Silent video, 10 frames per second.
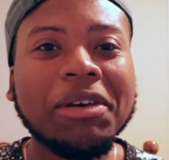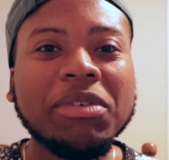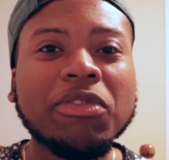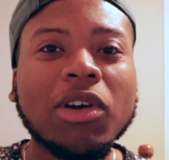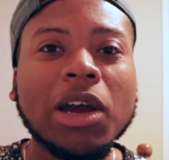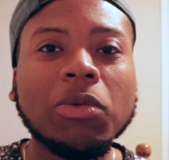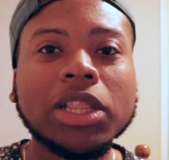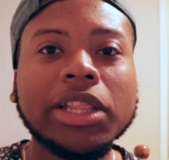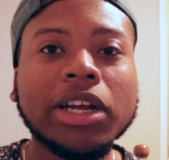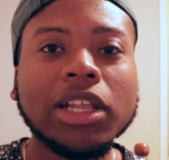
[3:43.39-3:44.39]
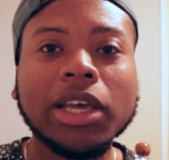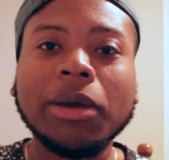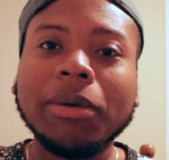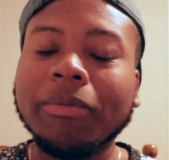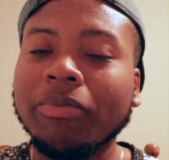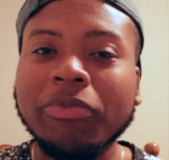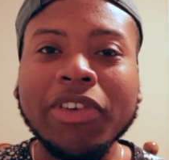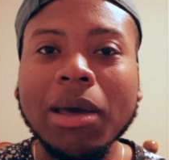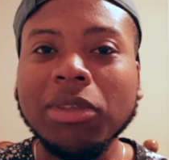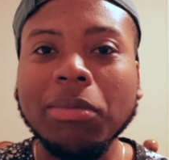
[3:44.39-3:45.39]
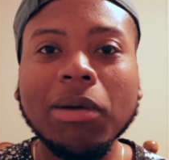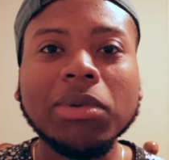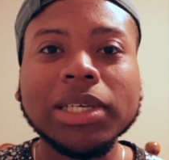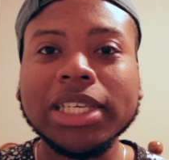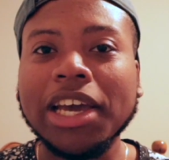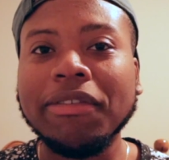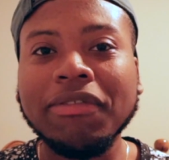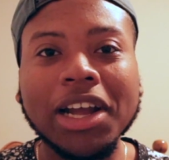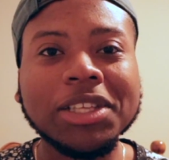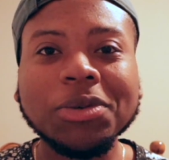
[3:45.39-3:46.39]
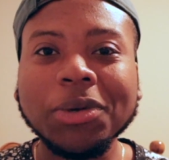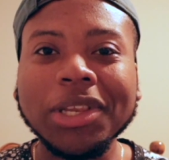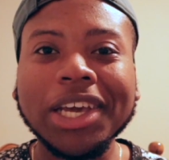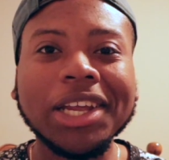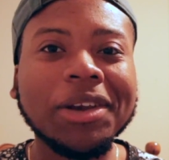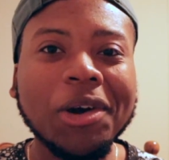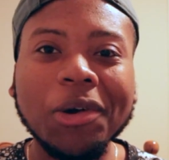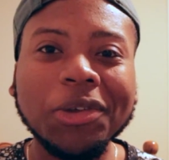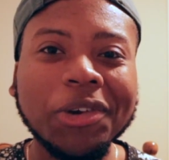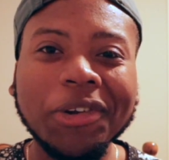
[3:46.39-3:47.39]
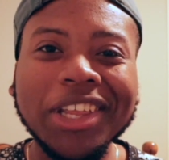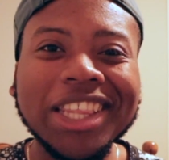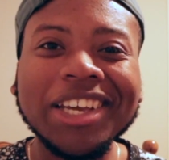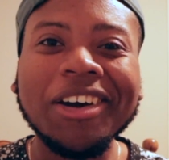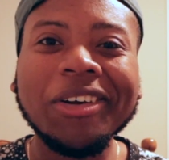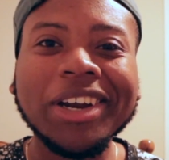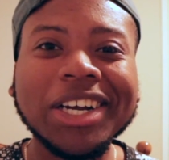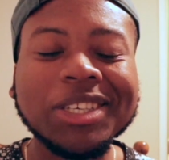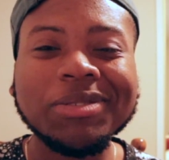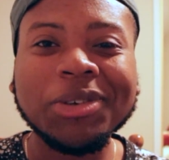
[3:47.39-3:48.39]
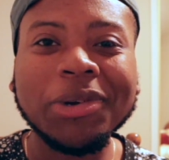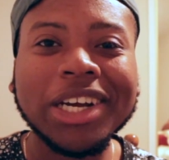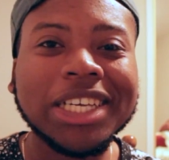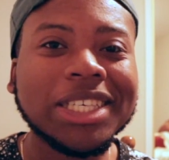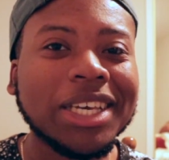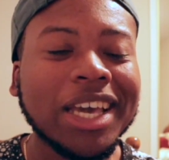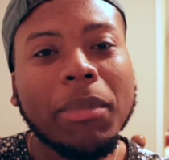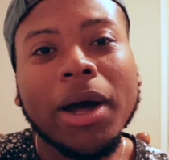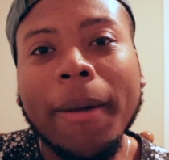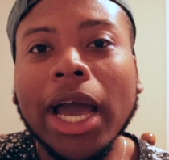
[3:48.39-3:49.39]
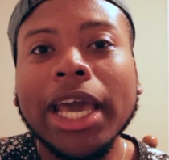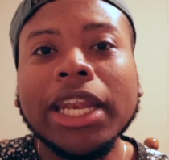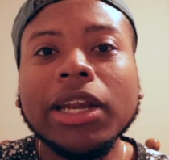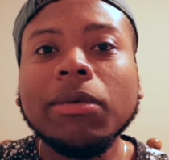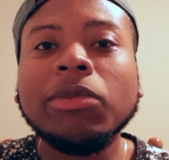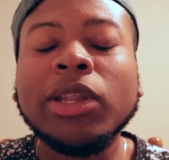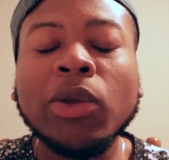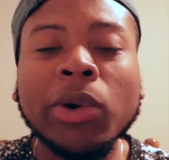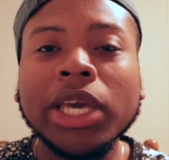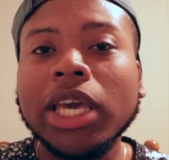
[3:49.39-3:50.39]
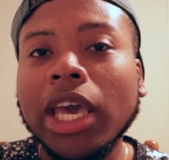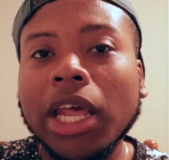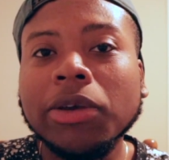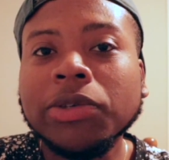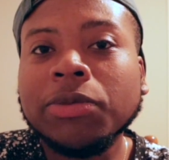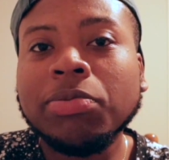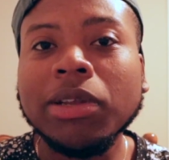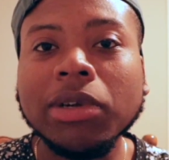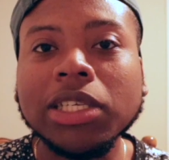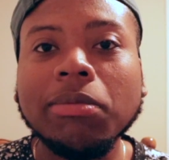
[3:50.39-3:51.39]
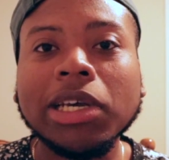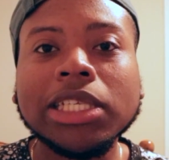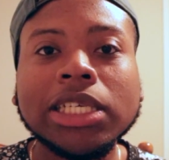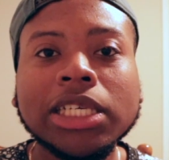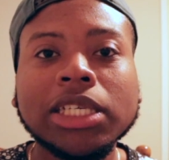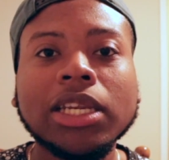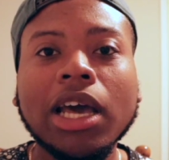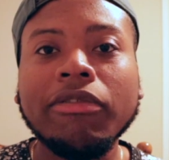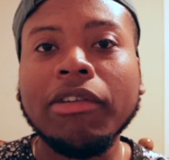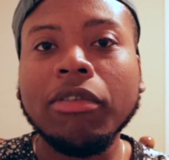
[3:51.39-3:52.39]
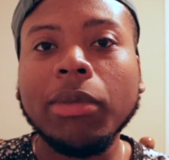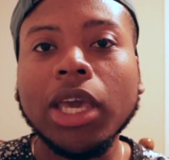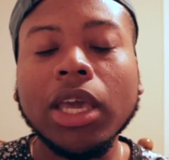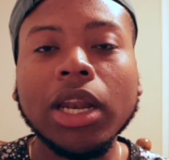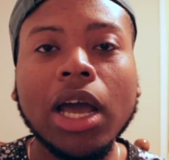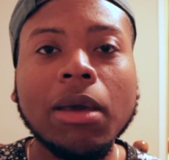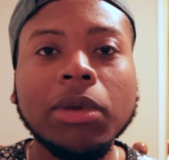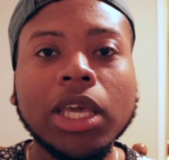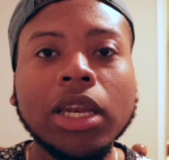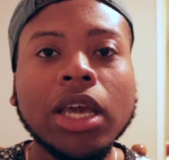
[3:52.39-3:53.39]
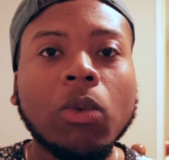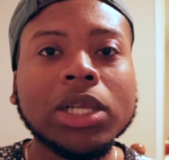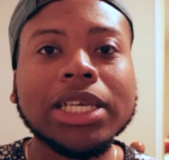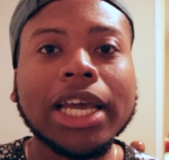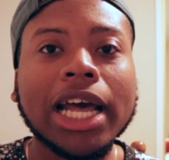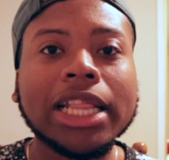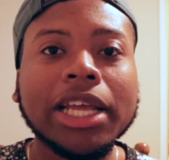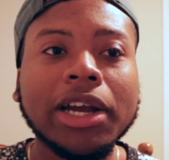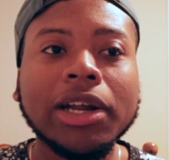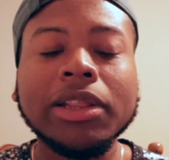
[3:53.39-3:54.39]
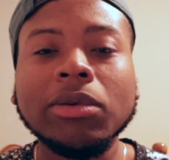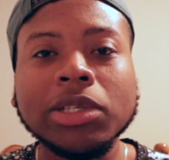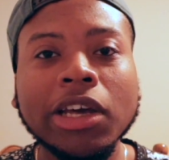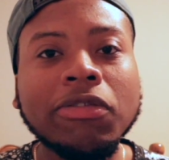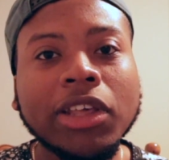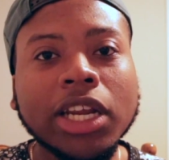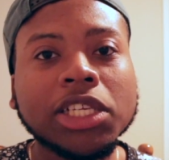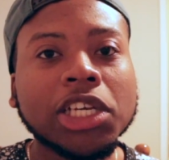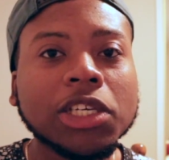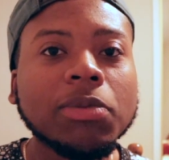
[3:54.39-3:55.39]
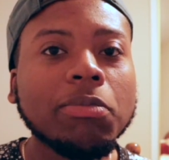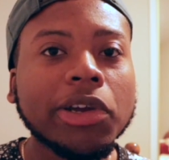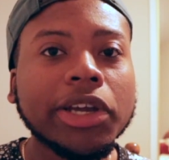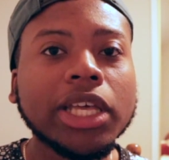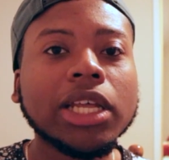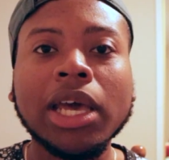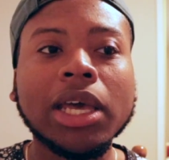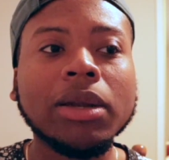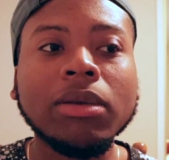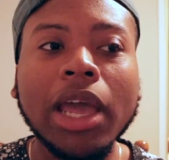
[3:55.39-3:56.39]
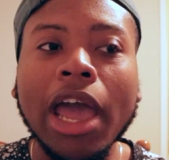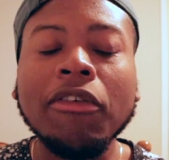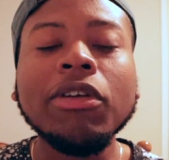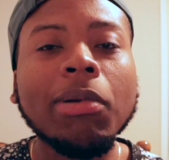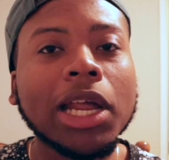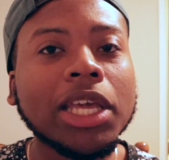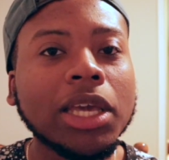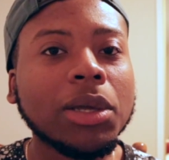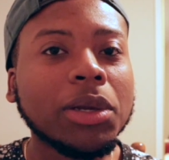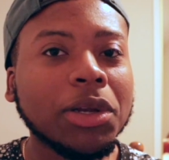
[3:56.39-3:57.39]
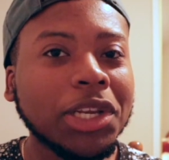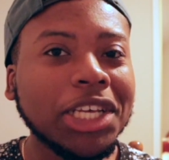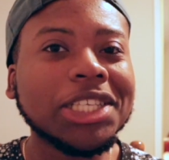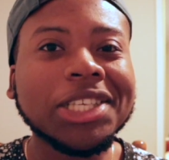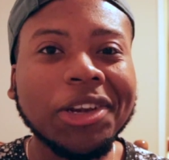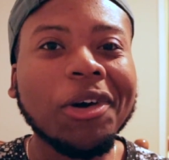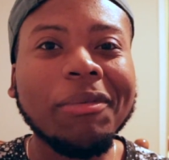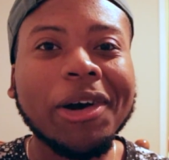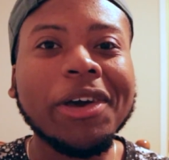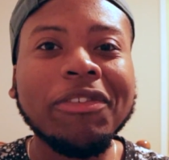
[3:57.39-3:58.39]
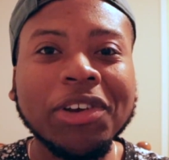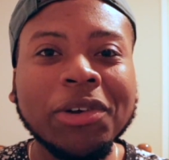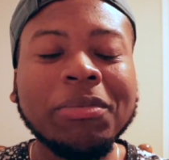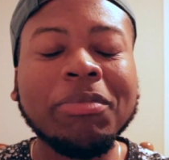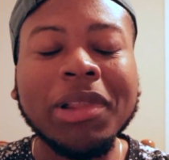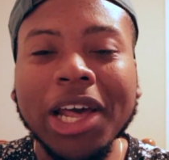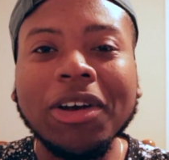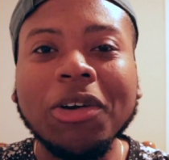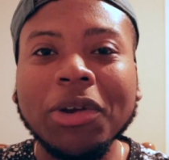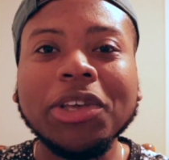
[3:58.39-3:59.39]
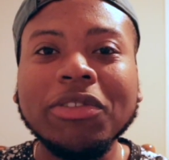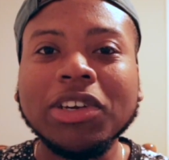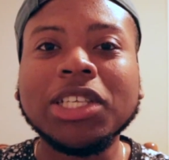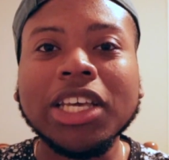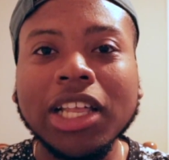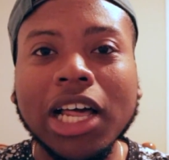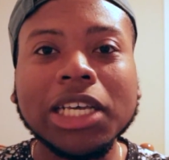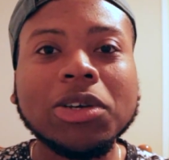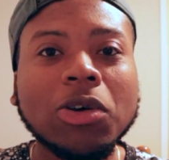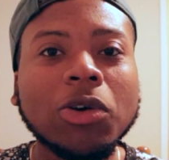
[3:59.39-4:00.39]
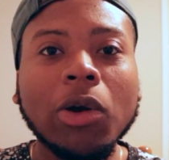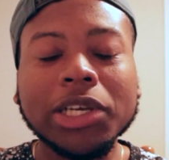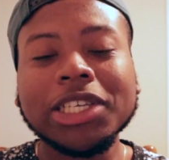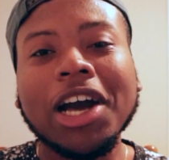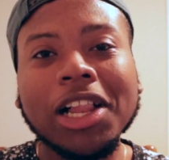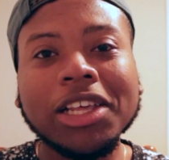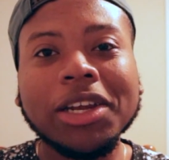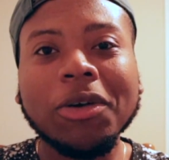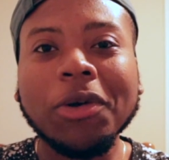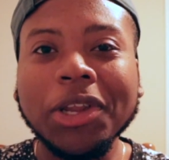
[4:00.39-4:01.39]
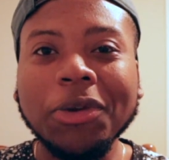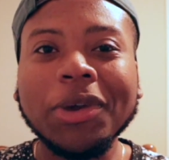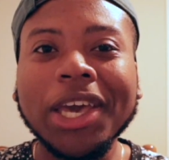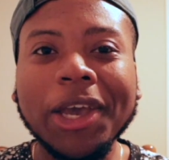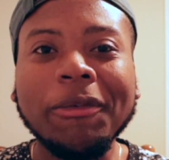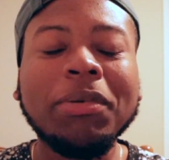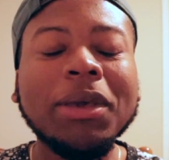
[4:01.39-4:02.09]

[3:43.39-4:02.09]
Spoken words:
before I went there. Like, family members, I had friends who were like, no, you don't need to go there, it's too crazy. But I ended up doing it, and it was pretty much the best decision that I've ever made. I mean, once I got there, there was definitely an adjustment period that everybody needs to know about. If you're planning on going to university in Glasgow or in Scotland or in the UK,